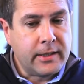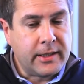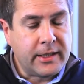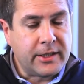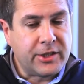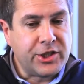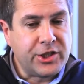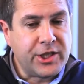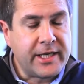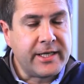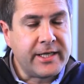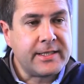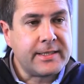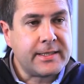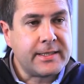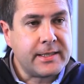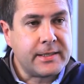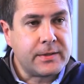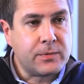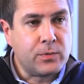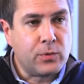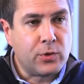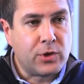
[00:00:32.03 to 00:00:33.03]
The
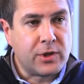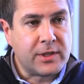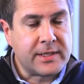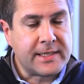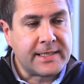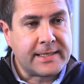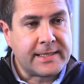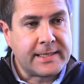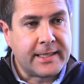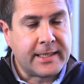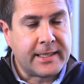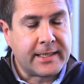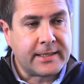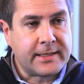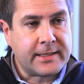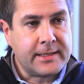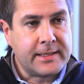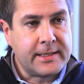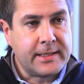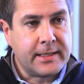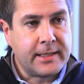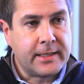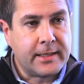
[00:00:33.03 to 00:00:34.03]
genesis was
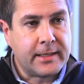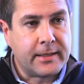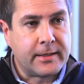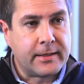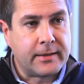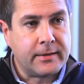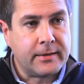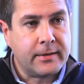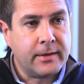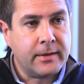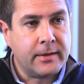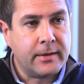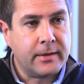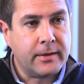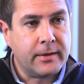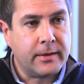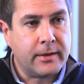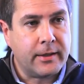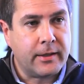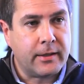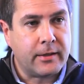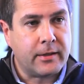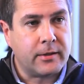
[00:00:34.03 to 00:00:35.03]
that
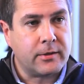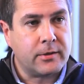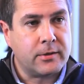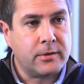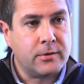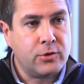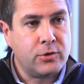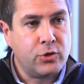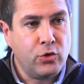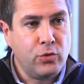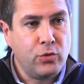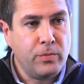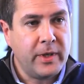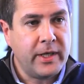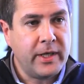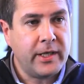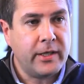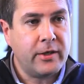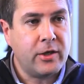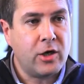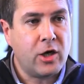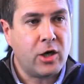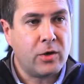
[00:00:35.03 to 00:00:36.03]
there are too many
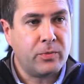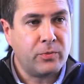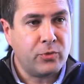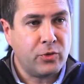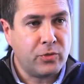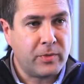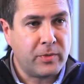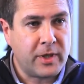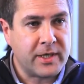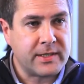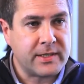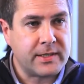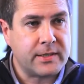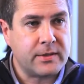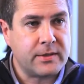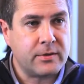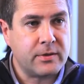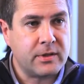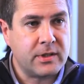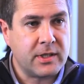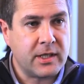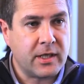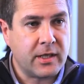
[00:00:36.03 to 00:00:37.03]
compromises
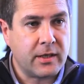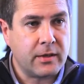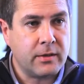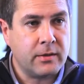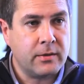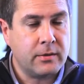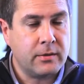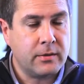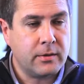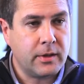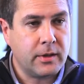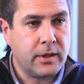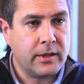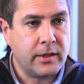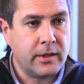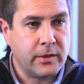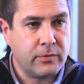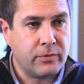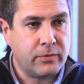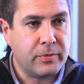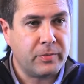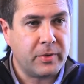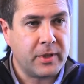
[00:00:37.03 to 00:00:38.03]
today in knee
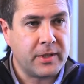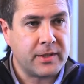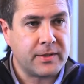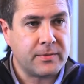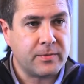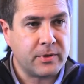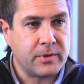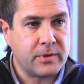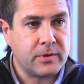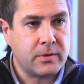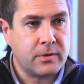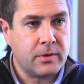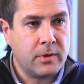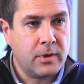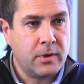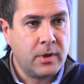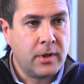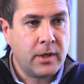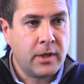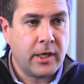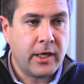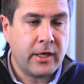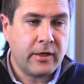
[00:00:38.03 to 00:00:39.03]
replacement,
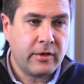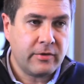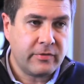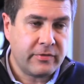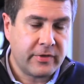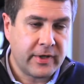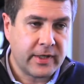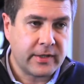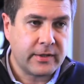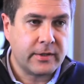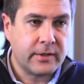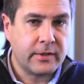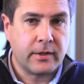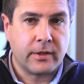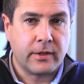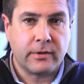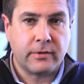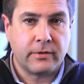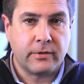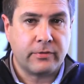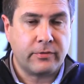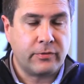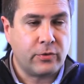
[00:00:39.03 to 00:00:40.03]
and in fact in
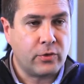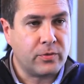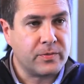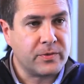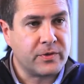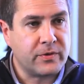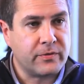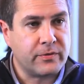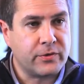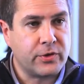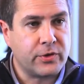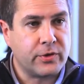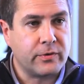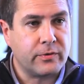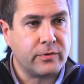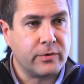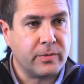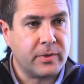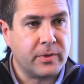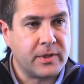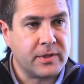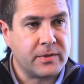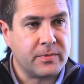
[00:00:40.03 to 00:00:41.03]
other forms of joint
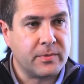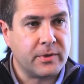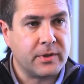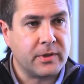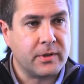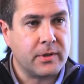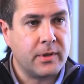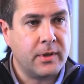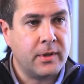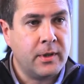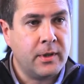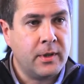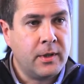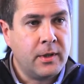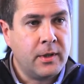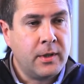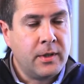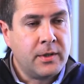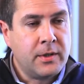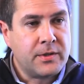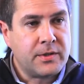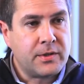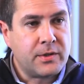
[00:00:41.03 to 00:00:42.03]
replacement.
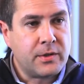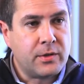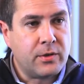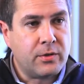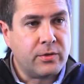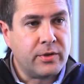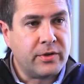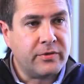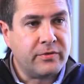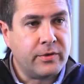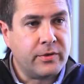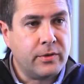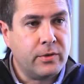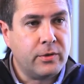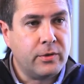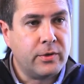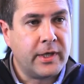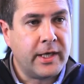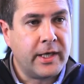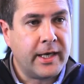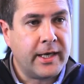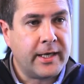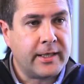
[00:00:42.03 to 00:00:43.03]
So if you
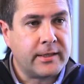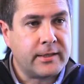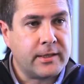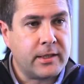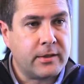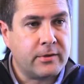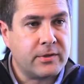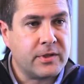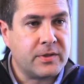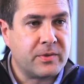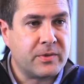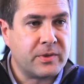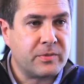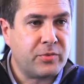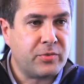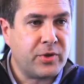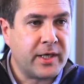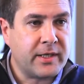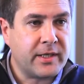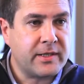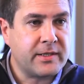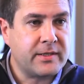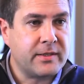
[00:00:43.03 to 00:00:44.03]
look at how this was
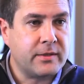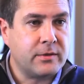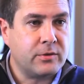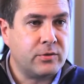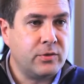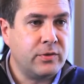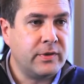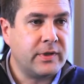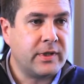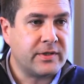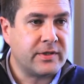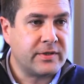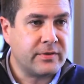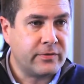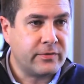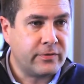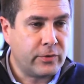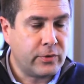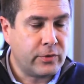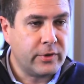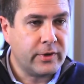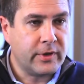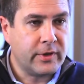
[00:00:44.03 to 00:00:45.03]
practiced in
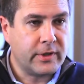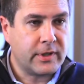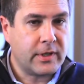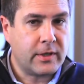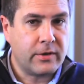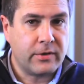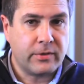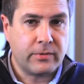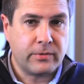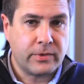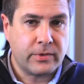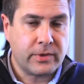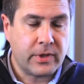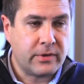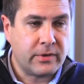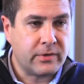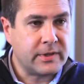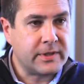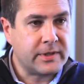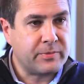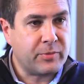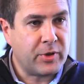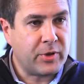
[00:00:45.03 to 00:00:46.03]
2004 and how it
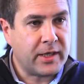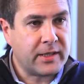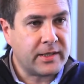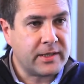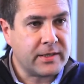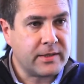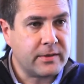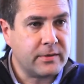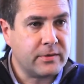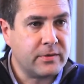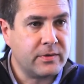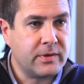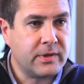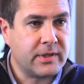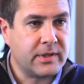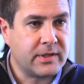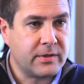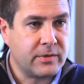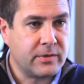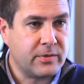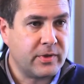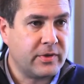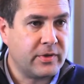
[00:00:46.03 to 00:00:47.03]
is practiced in
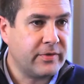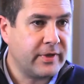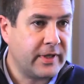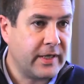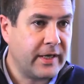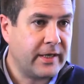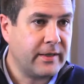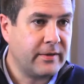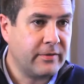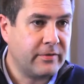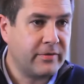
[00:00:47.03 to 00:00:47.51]
2012, it in